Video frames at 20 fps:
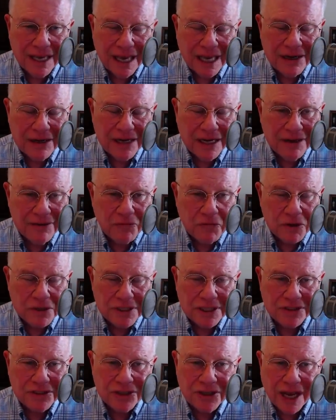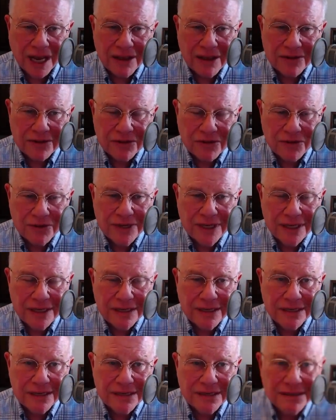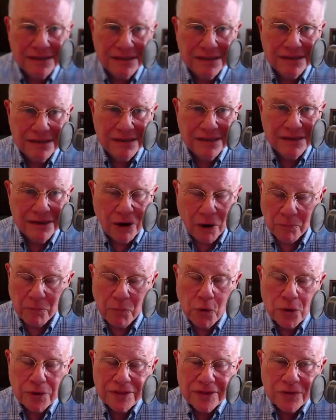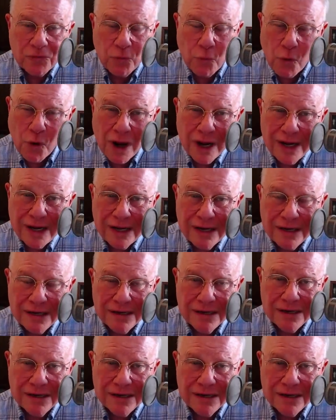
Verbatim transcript: And was a child created? Or more than one?